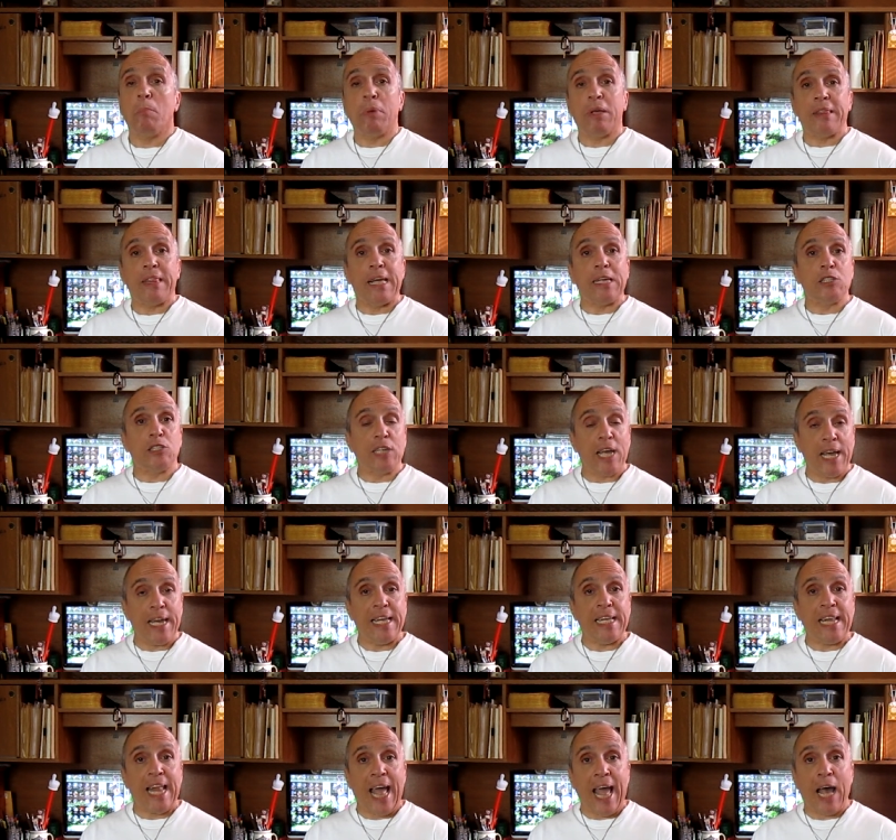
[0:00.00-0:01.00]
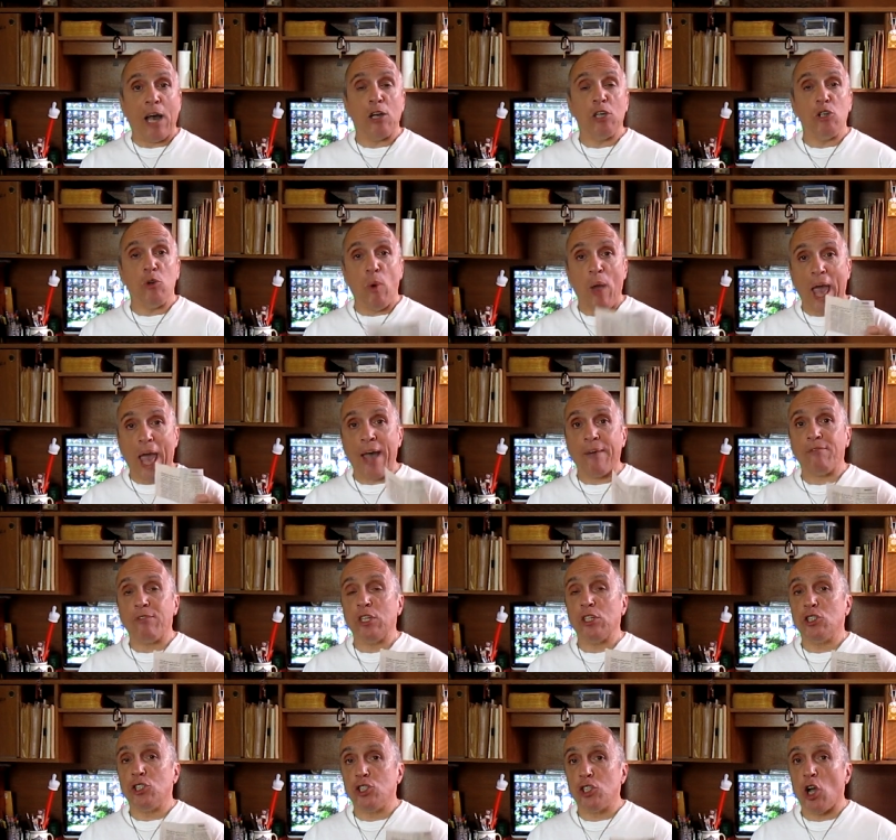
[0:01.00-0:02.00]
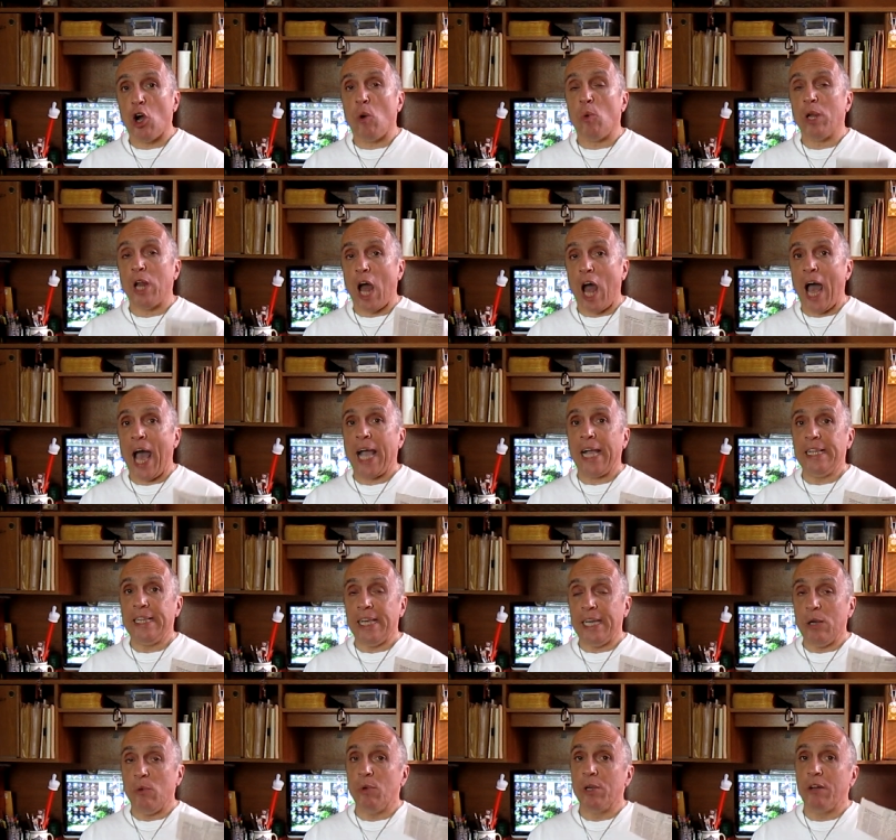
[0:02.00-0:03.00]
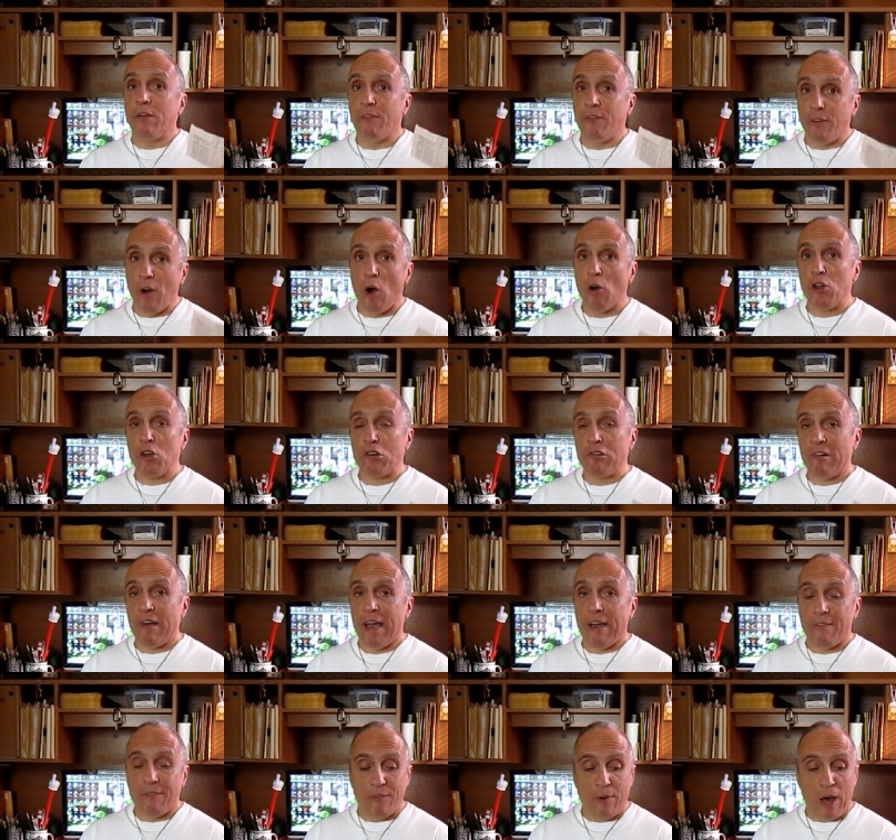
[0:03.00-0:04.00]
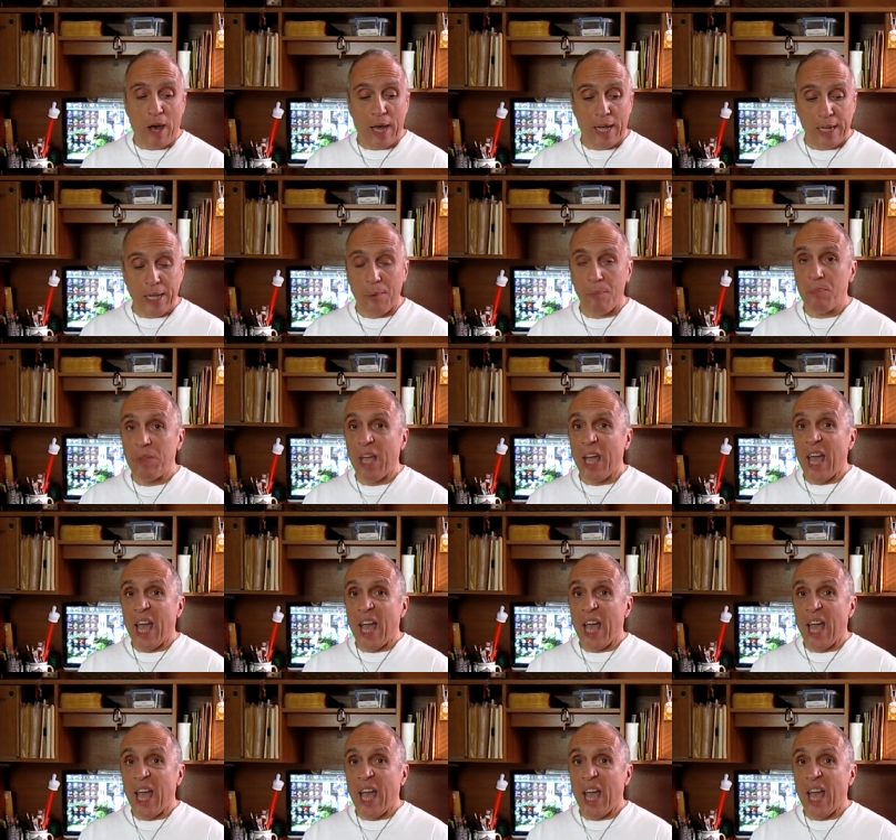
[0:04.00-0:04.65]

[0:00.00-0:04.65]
But they're saying now you have to show an ID with a photograph on it.